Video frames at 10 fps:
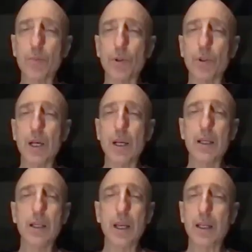people,
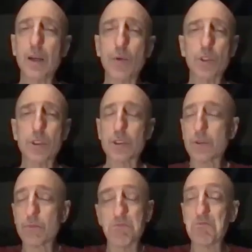yet he
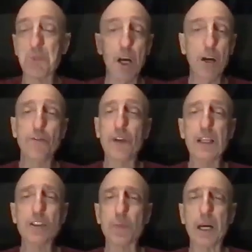was
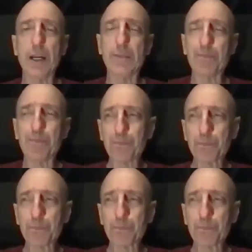unfazed by it.